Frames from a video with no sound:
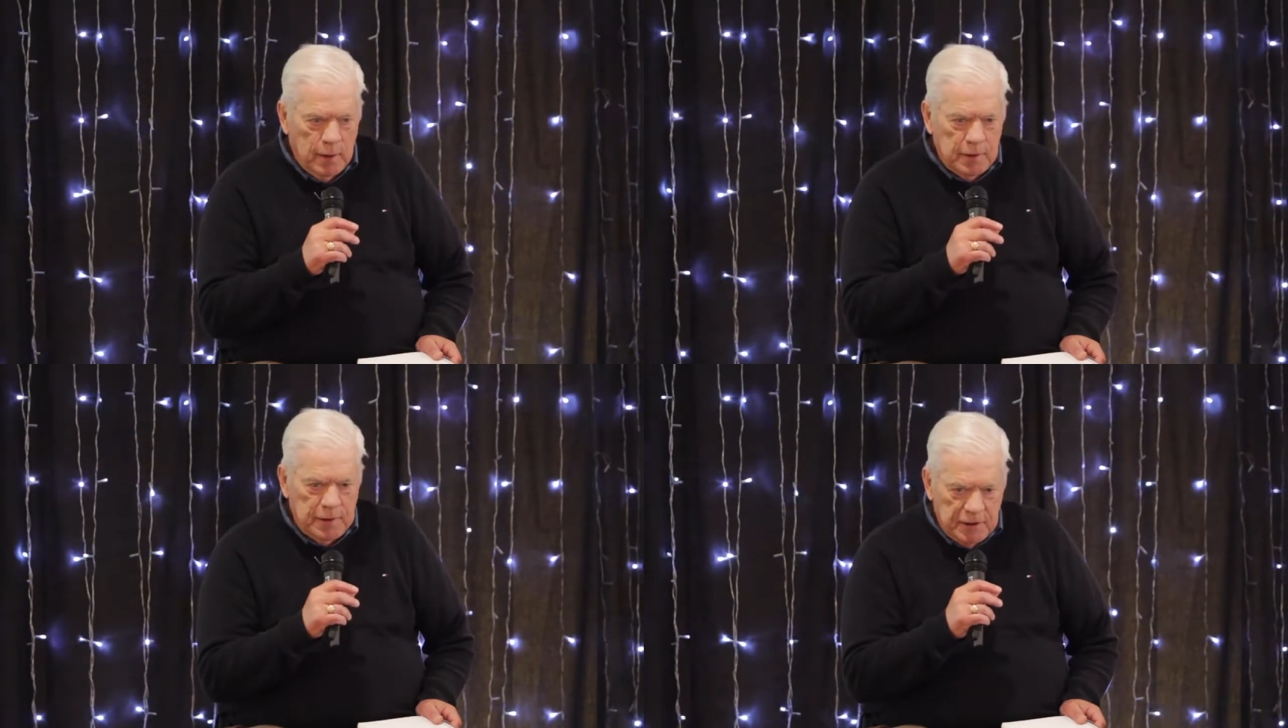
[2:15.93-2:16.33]

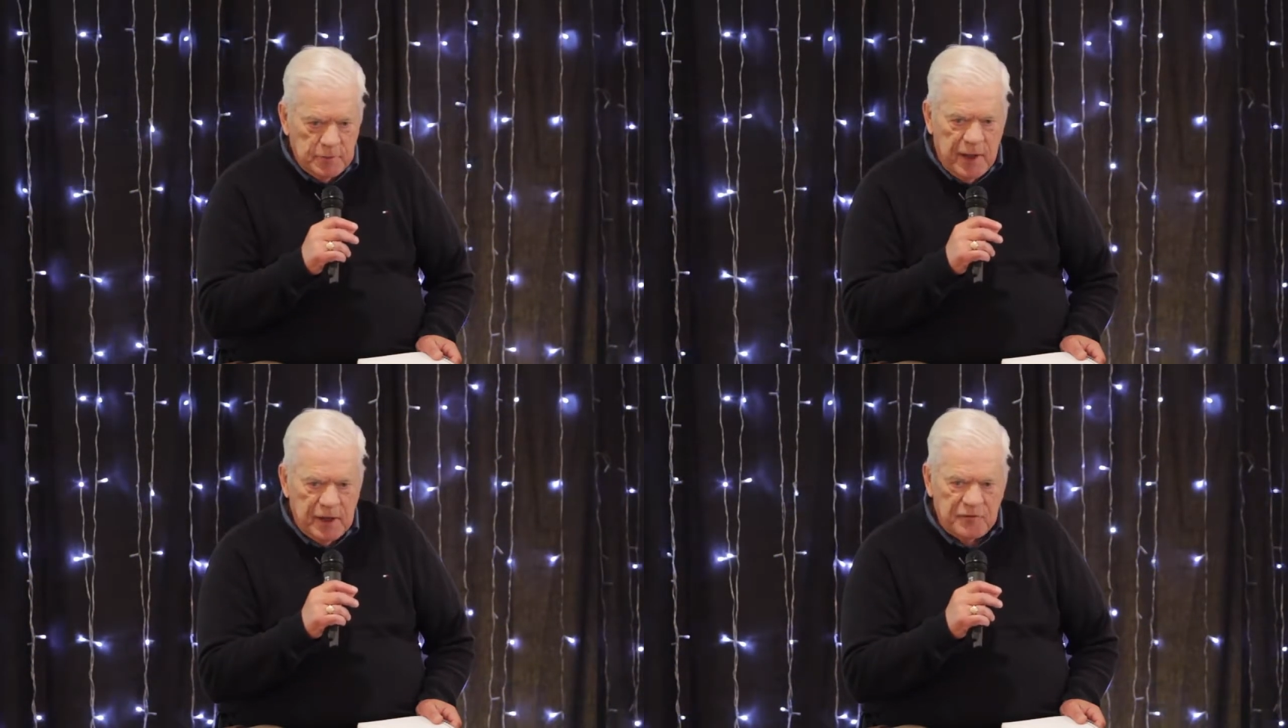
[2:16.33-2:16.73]
did
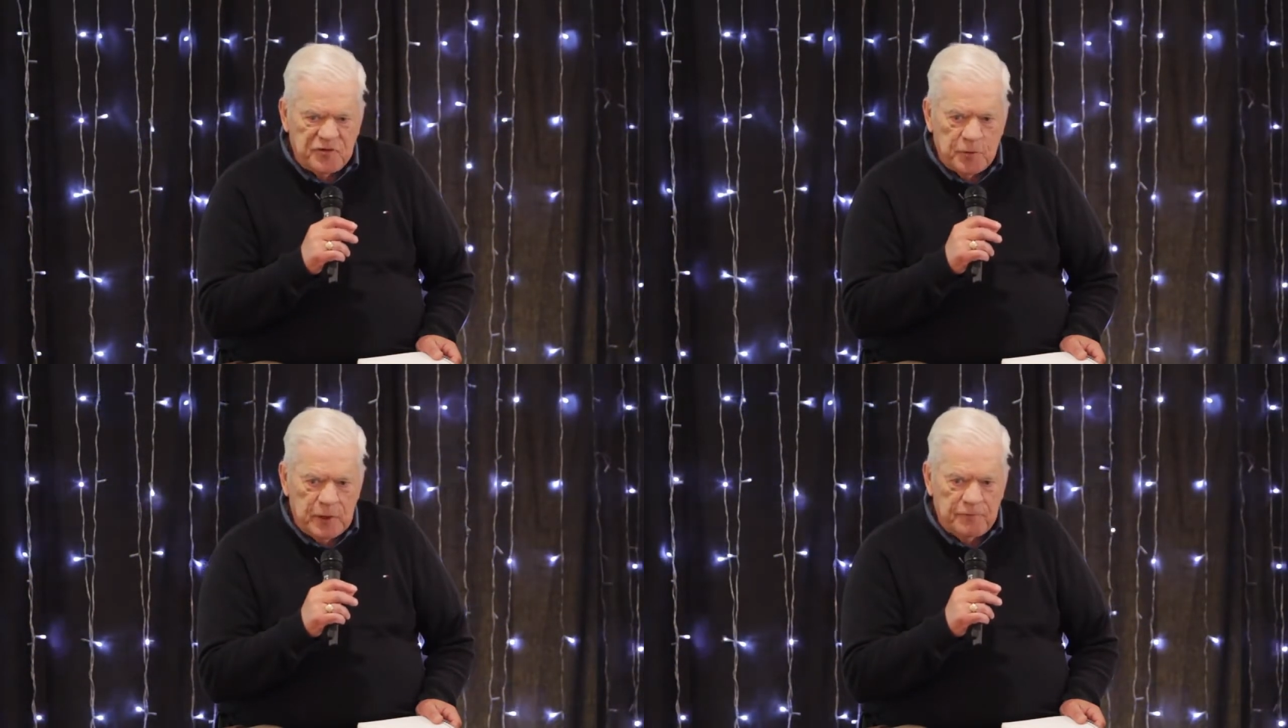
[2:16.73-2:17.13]
manage
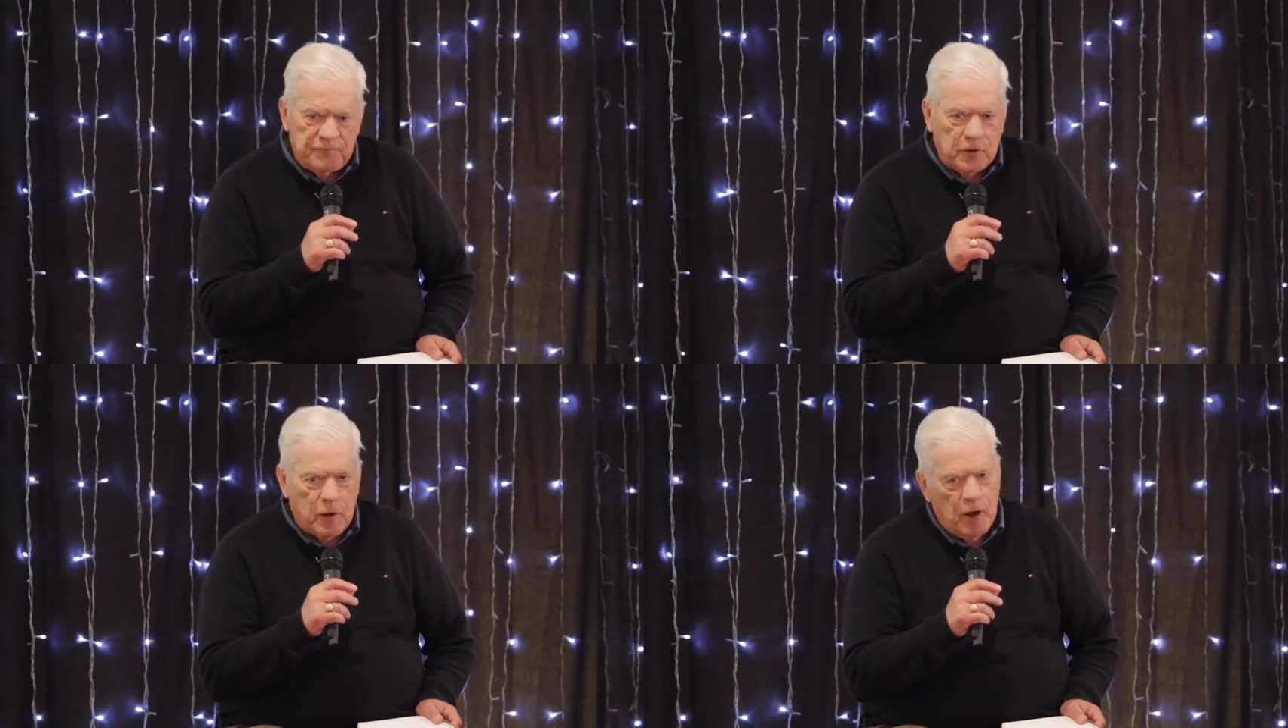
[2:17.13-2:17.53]
to meet
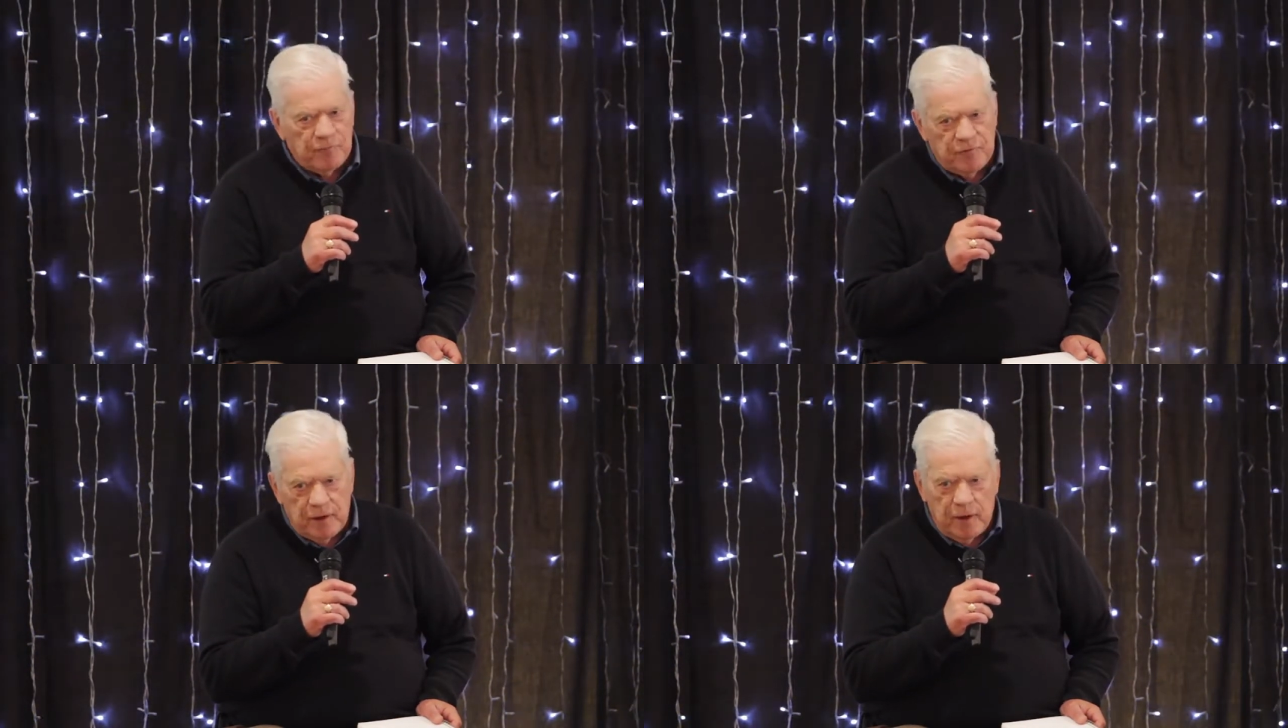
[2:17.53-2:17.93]
for
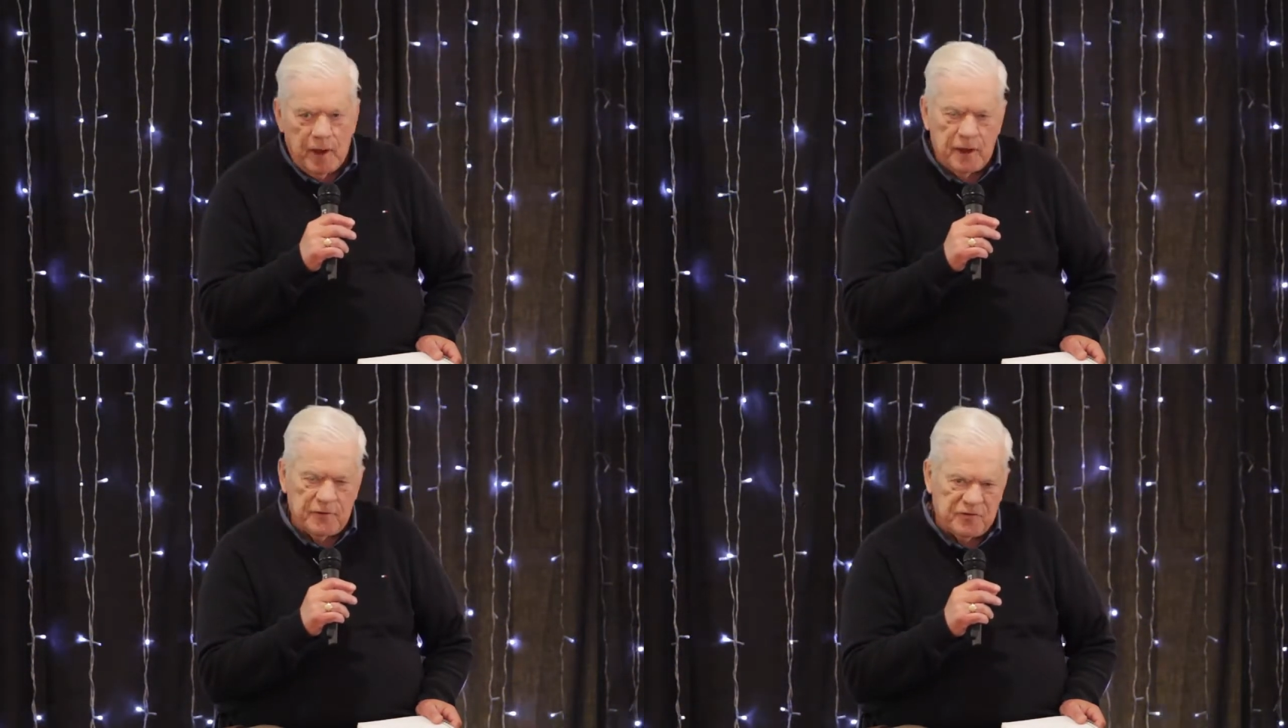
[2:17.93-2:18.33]
coffee,
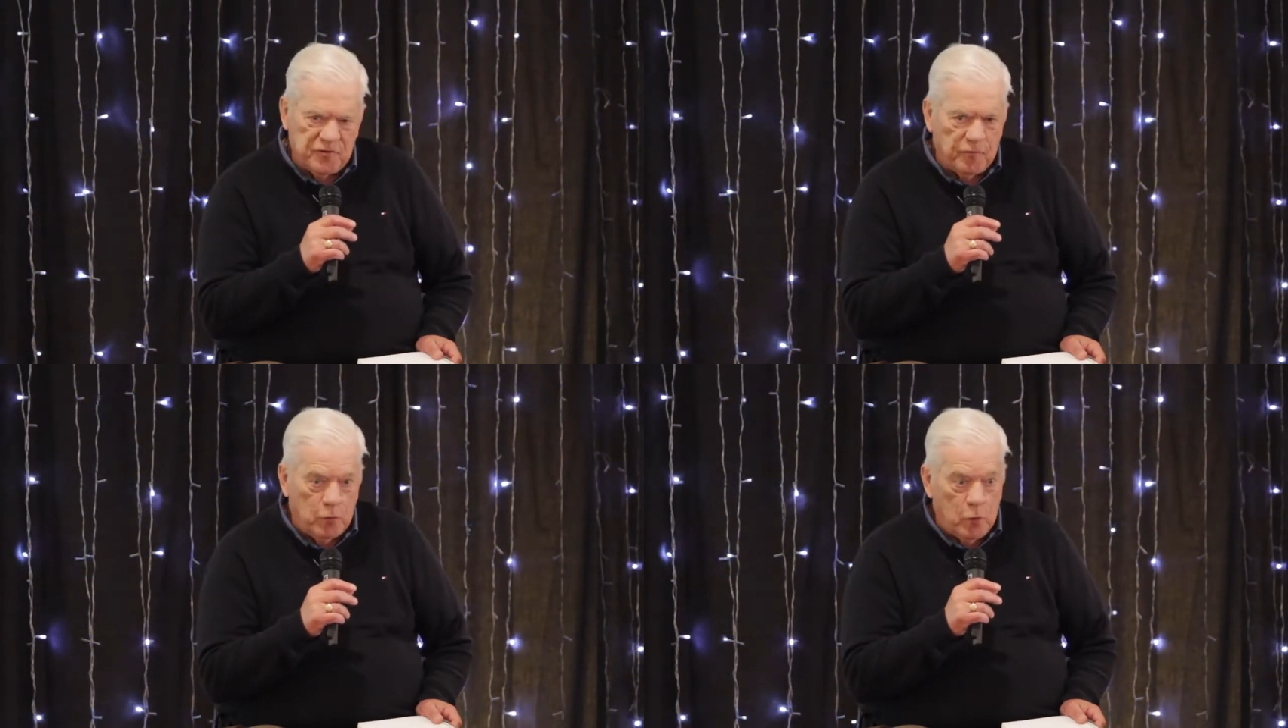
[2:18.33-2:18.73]
had a
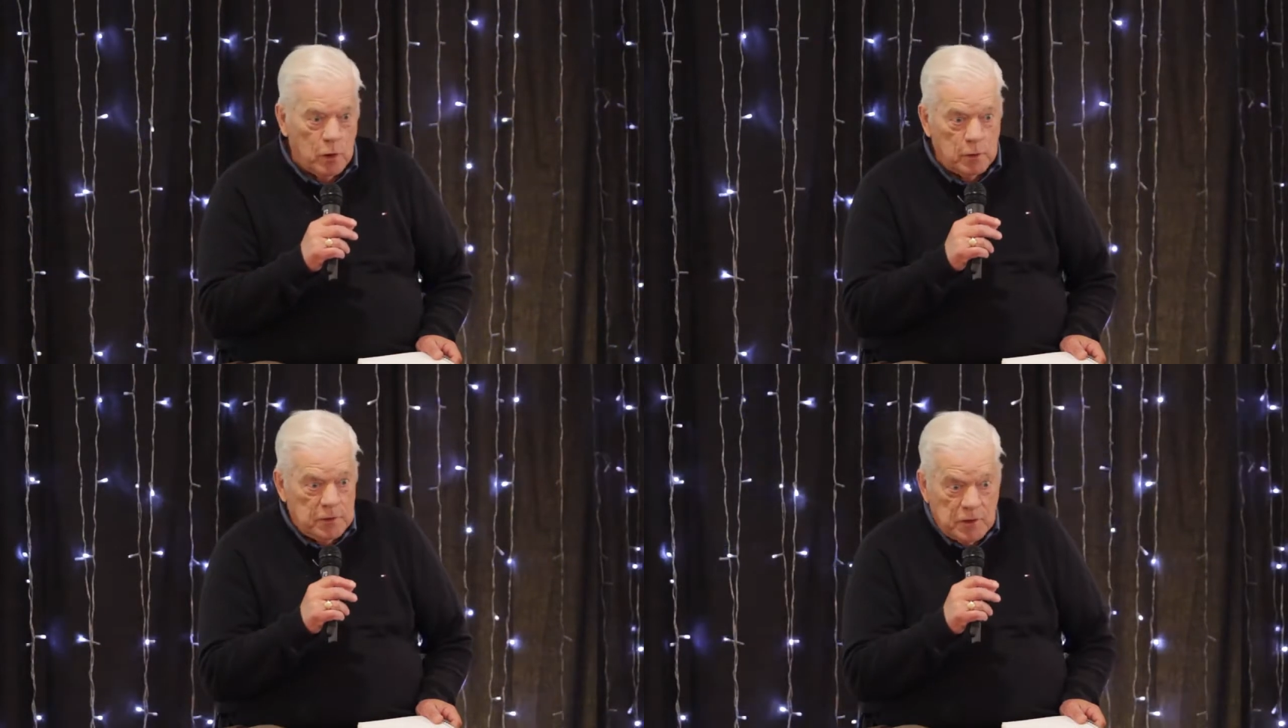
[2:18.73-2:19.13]
civil
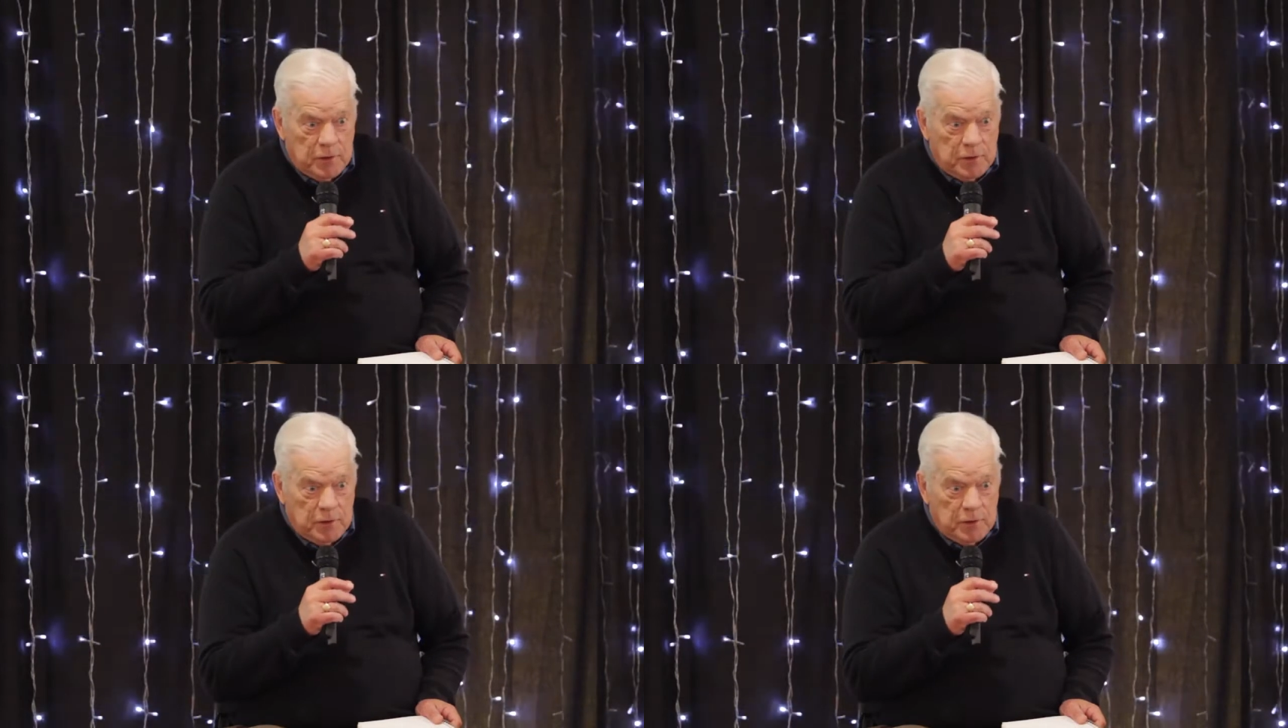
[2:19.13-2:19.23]
word.